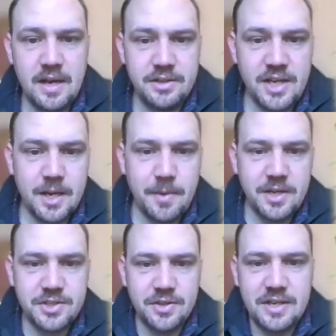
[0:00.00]
Our
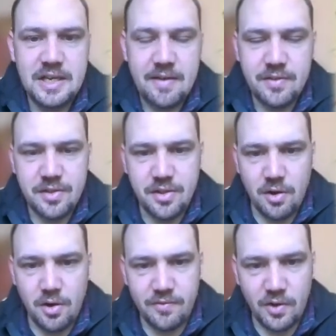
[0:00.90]
Jacobites on the 11th
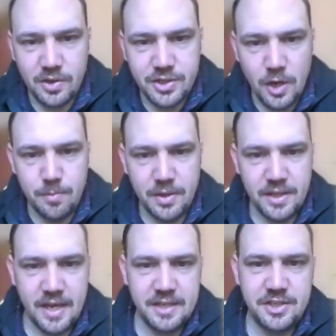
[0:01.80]
of October
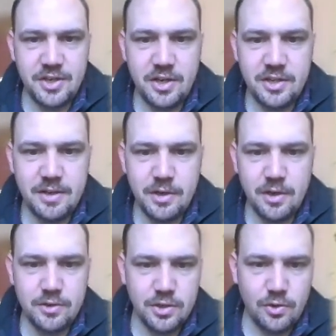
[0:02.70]
then decided they were
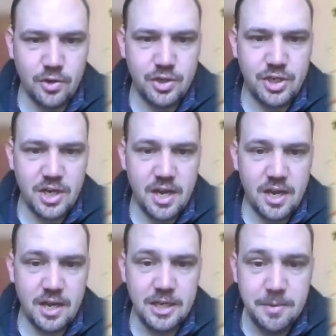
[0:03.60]
going to launch
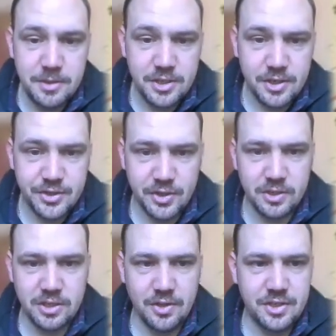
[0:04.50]
a limited
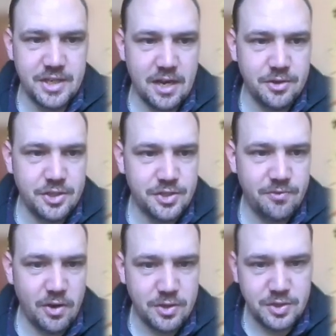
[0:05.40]
assault on the town,
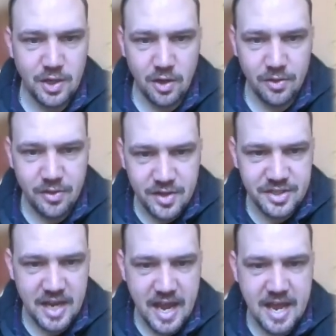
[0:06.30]
just focusing on
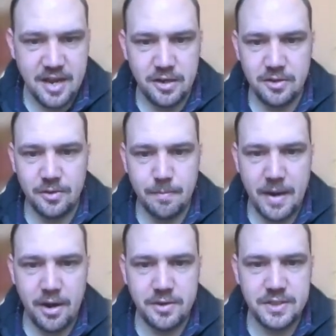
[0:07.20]
this end, on the
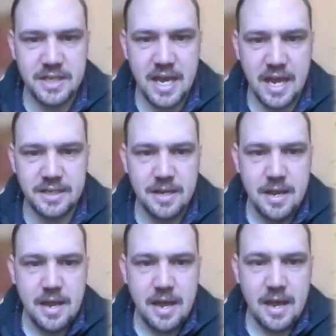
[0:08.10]
Barrows Yett.
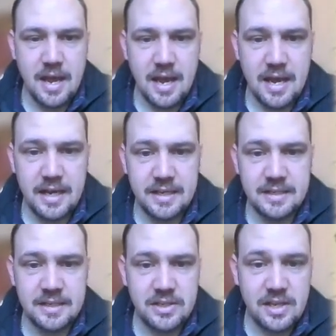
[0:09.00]

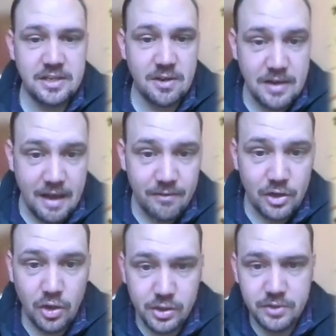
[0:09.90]
And they don't have a
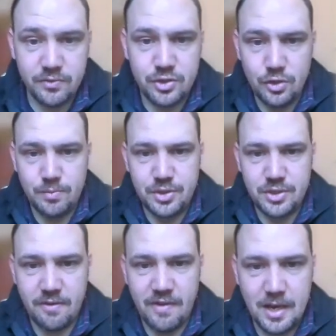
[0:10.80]
lot of
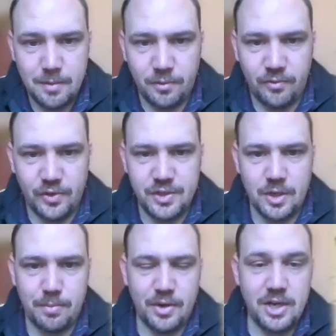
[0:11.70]
troops available for this
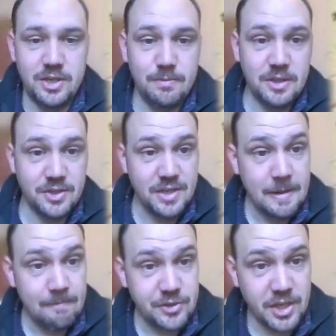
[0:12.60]
operation because
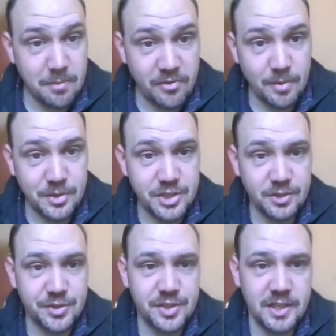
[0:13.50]
some of them are
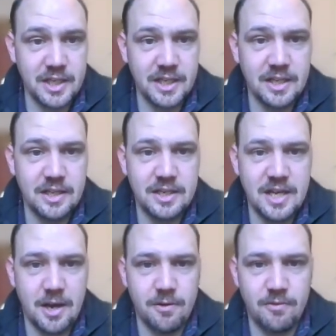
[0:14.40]
still sealing the
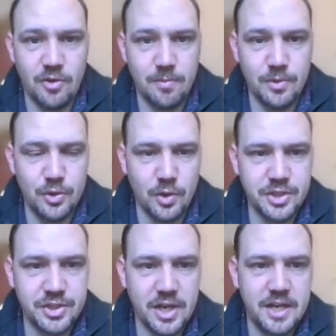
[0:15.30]
town from the
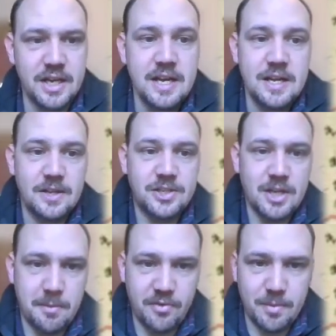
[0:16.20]
north side and
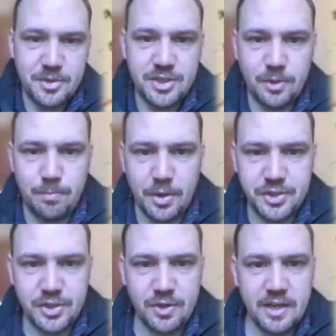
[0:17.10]
some of them are still
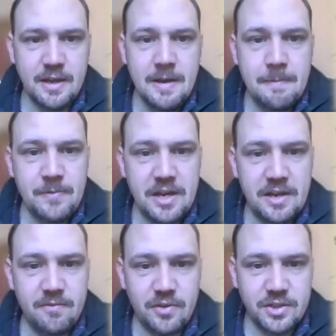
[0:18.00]
posturing
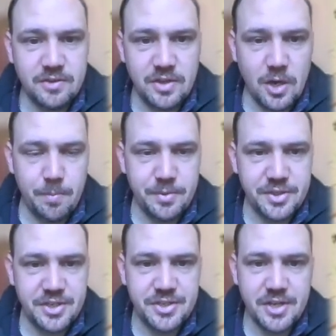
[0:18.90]
in front of the
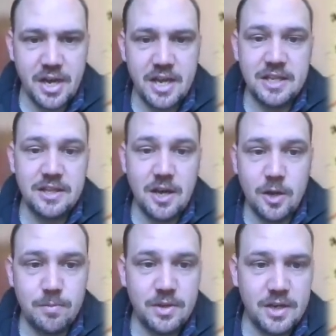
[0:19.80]
opposite side in the
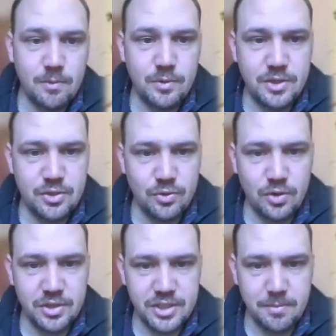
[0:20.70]
hope that it would
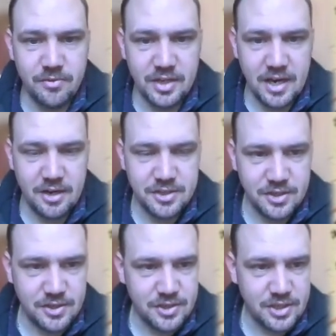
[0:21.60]
draw some of the
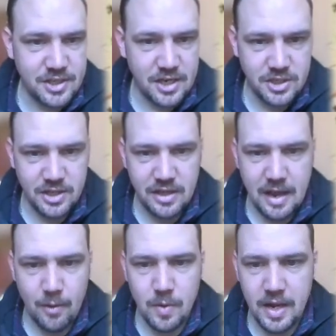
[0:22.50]
garrison's attention
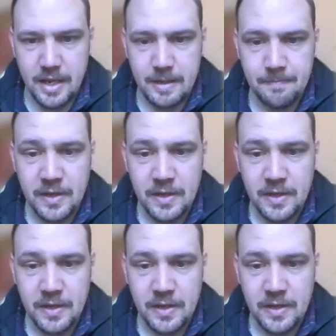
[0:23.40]
that way.